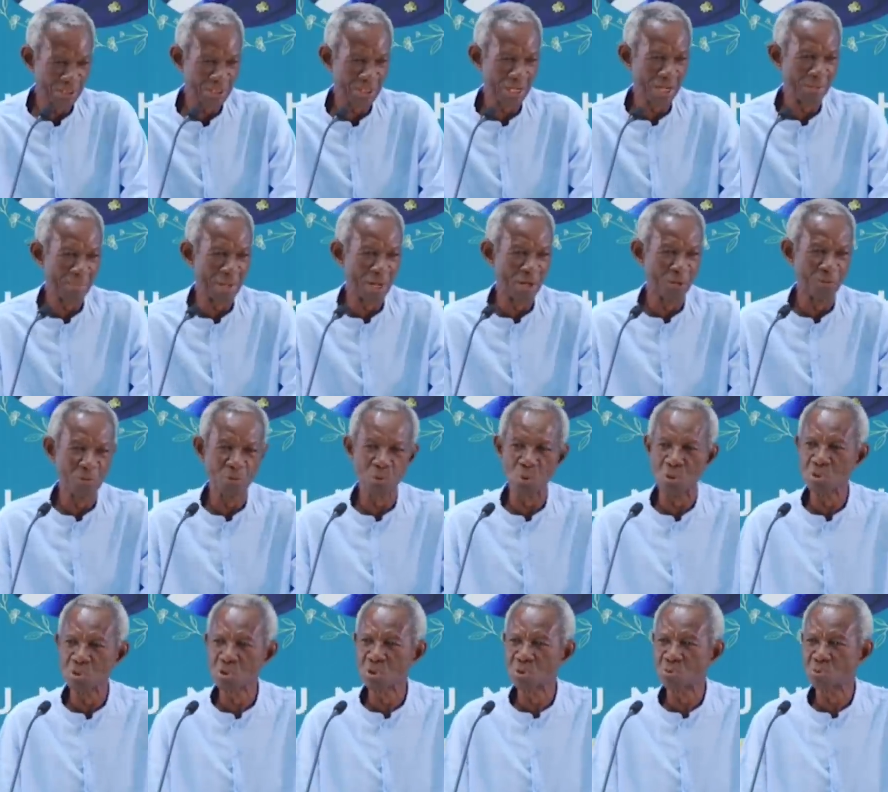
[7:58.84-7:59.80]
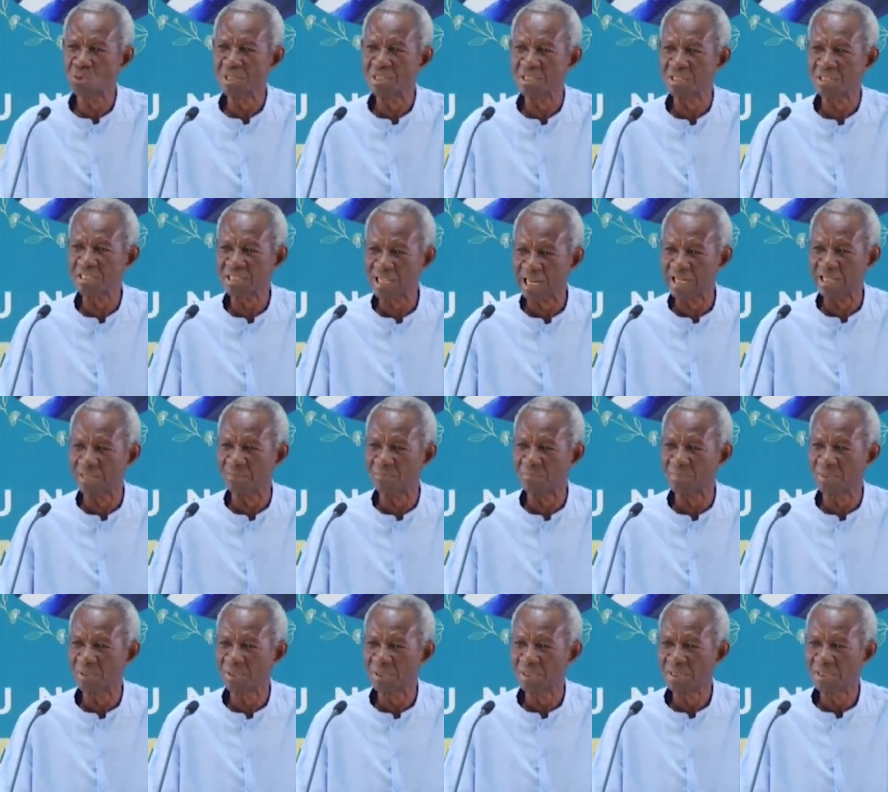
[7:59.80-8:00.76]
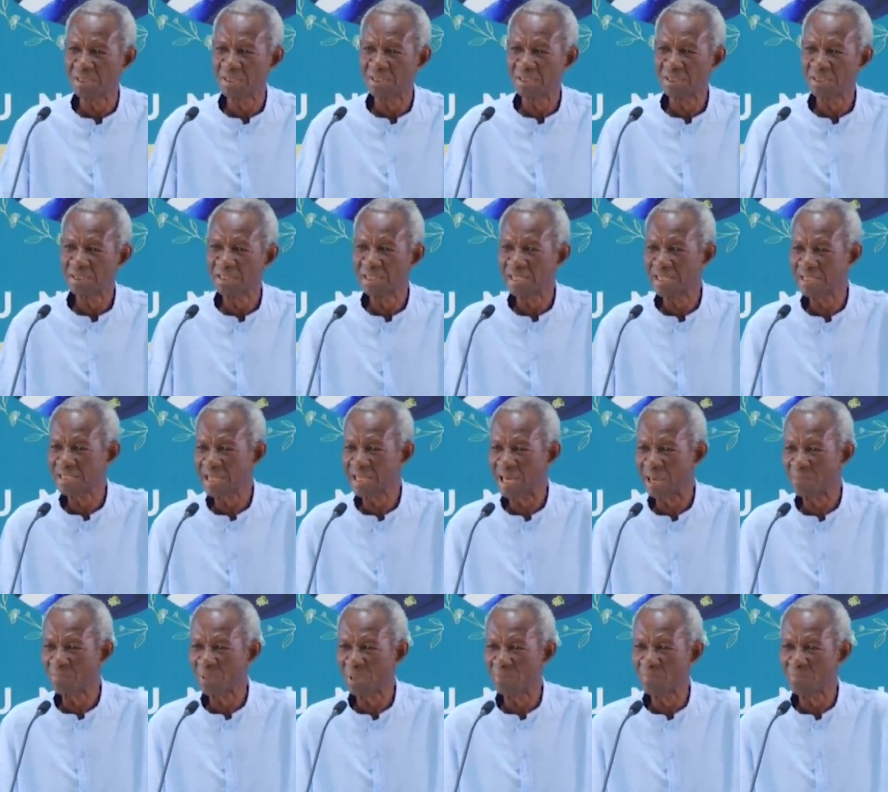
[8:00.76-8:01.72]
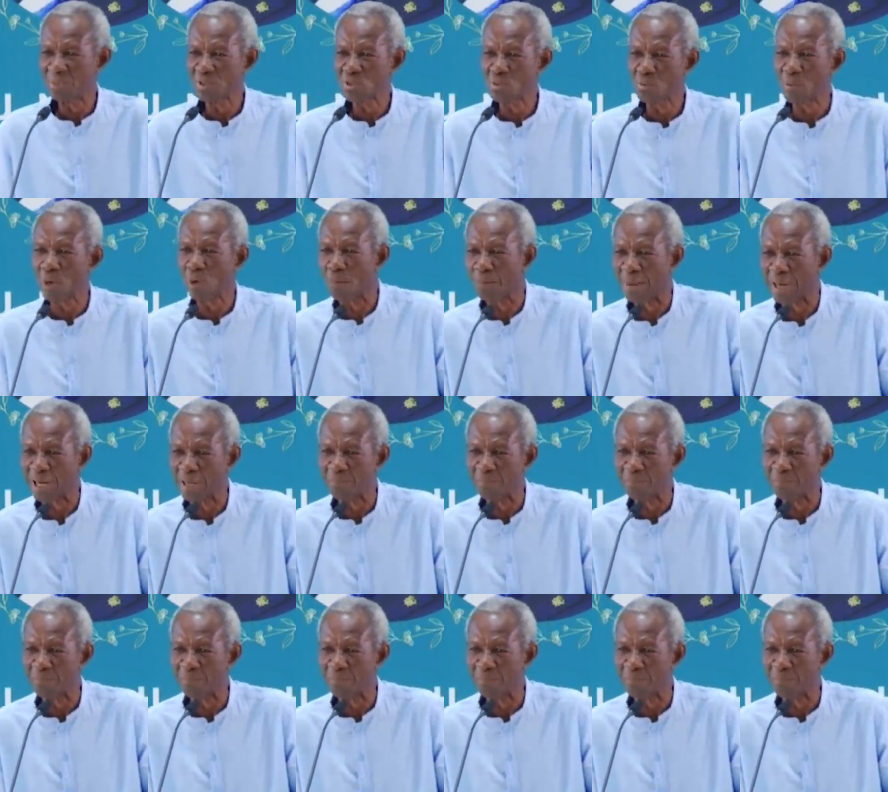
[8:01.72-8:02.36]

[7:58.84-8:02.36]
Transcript: the chairman of the constituency, Charlie, next time the municipal